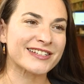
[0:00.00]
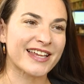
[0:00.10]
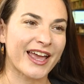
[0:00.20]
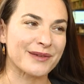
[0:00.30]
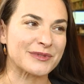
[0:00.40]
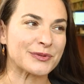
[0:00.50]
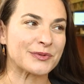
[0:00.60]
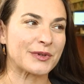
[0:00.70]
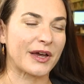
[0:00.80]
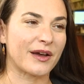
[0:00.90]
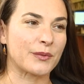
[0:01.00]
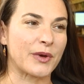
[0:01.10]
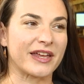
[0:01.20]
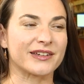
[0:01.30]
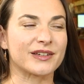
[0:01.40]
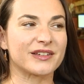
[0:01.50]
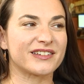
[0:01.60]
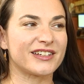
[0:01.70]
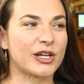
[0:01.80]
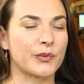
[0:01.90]
of times when,
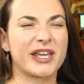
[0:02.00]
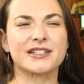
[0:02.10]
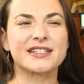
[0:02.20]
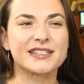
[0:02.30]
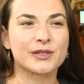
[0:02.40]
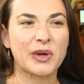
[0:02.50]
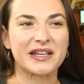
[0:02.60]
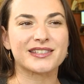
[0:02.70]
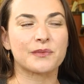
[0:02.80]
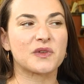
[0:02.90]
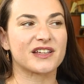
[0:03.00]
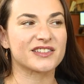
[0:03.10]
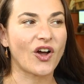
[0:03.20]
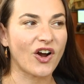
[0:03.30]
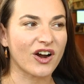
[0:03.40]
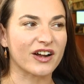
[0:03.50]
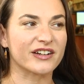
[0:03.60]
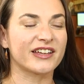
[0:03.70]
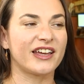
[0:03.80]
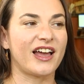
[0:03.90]
you know, we anticipate something is
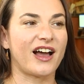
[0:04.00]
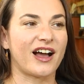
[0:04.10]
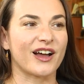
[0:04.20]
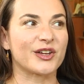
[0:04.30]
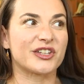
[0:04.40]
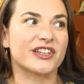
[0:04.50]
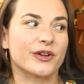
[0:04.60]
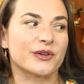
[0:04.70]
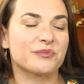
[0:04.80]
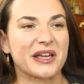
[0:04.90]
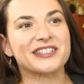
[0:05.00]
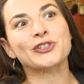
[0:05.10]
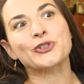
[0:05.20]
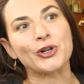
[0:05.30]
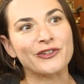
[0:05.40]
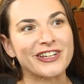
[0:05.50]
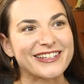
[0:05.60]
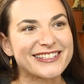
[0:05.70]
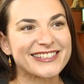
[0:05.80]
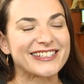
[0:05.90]
hard, Uh, you know, it makes us
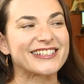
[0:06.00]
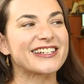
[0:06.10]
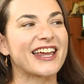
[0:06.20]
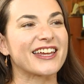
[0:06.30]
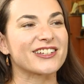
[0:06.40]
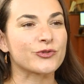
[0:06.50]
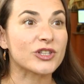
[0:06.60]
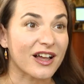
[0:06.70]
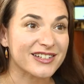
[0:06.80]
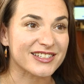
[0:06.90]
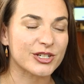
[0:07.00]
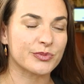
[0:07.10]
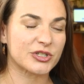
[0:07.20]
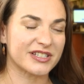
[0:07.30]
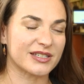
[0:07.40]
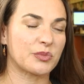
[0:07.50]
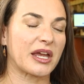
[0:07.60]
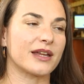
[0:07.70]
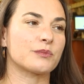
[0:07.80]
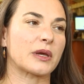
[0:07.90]
nervous and, and reluctant to
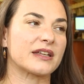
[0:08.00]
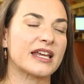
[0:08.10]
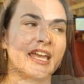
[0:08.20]
participate, but